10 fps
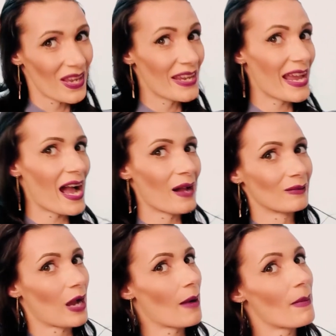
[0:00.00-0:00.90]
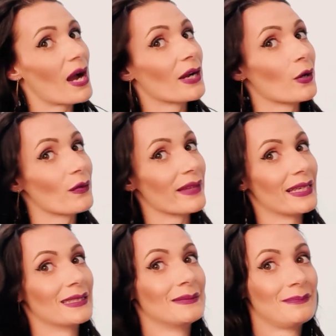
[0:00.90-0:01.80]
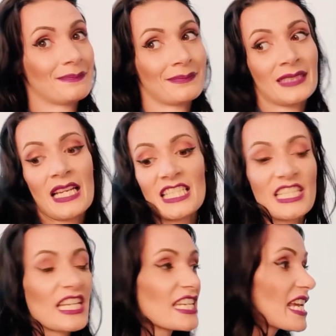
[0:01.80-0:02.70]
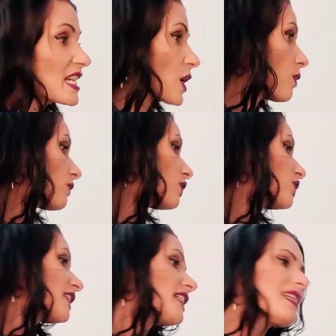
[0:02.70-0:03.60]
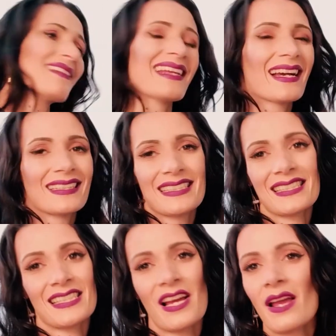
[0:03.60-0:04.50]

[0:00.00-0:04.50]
Yeah, I might have gone there. She did. Oh no, she didn't. Yeah, I did.